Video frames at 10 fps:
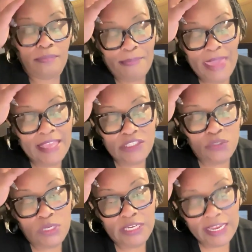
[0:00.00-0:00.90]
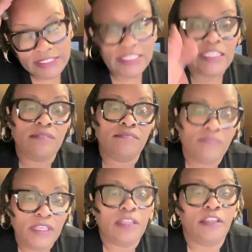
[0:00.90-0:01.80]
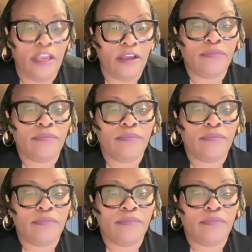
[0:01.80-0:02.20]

past 2019, no.